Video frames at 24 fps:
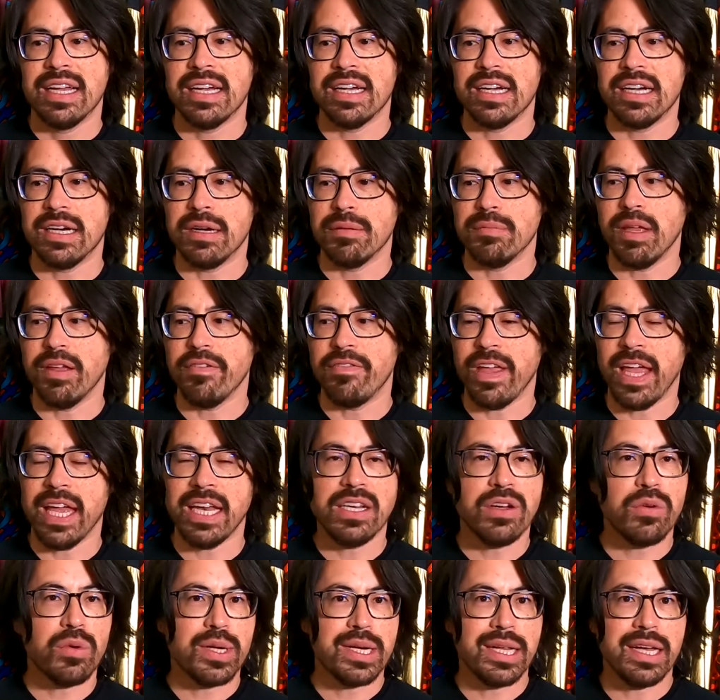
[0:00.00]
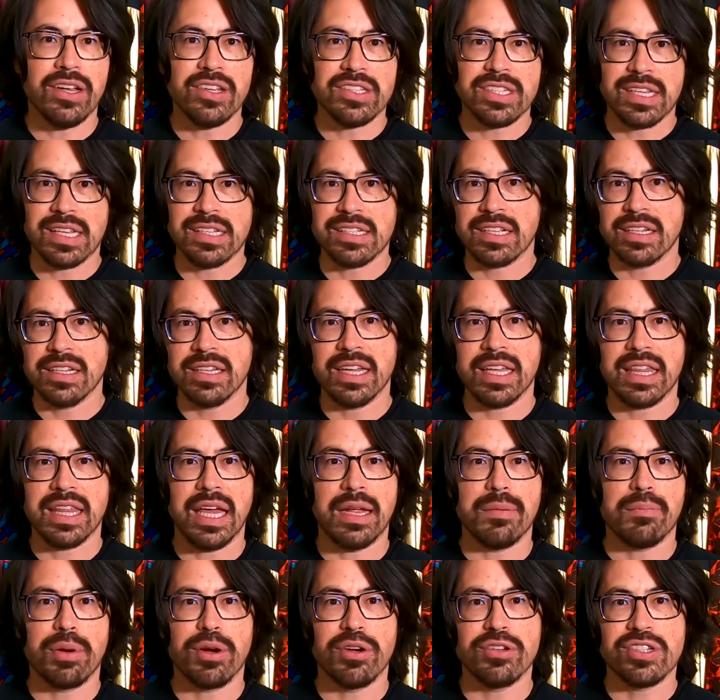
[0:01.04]
if anyone else has clicked
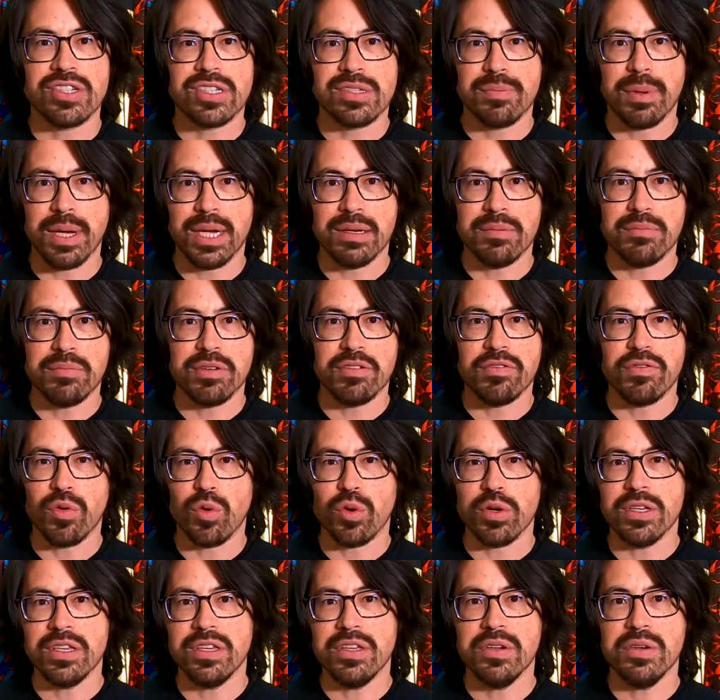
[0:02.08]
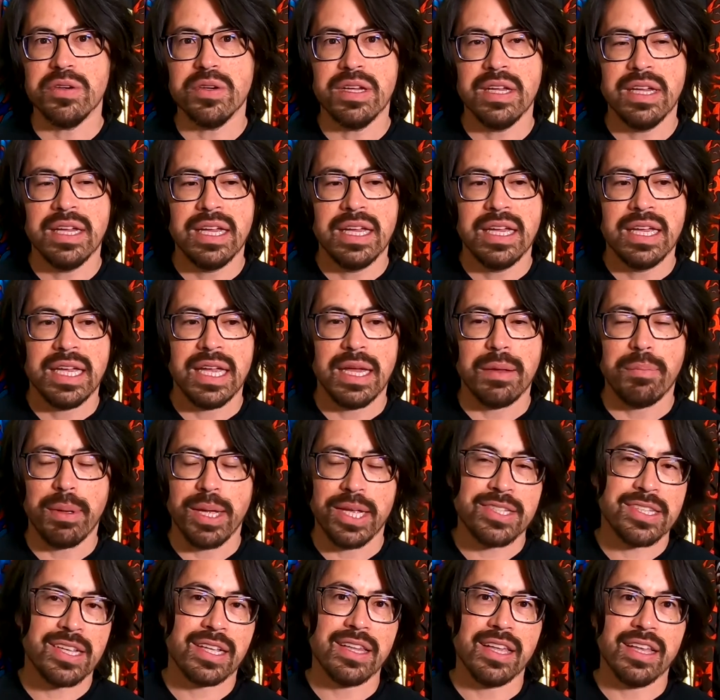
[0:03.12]
that purchase button before you, it
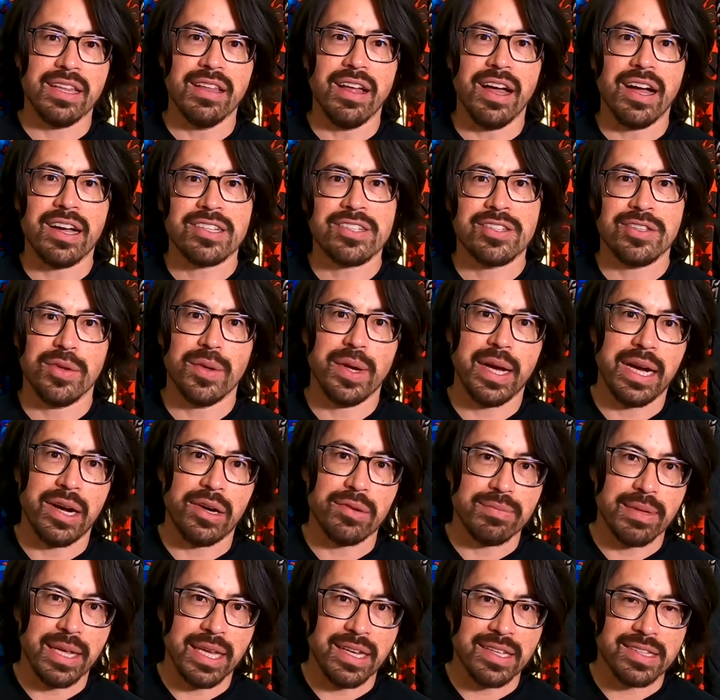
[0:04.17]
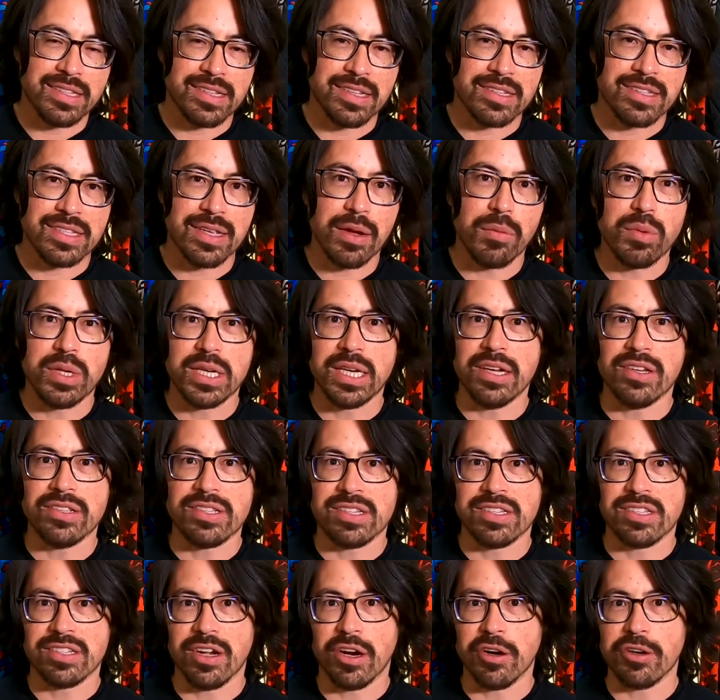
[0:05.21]
basically locks you out, and it says someone else
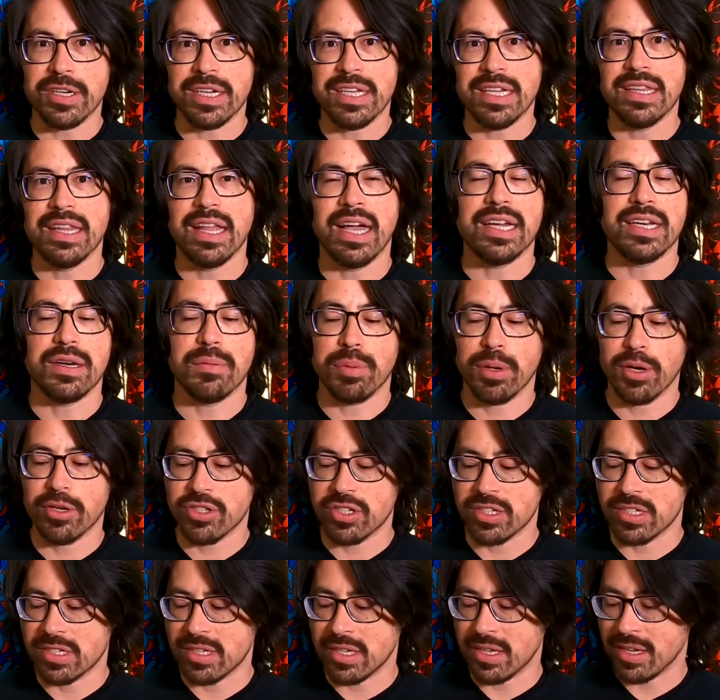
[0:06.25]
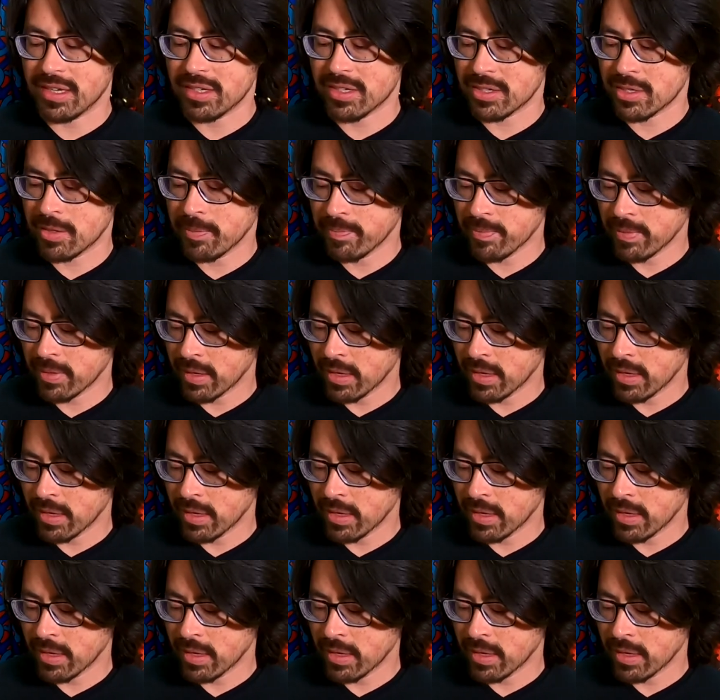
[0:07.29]
is already in line to purchase this.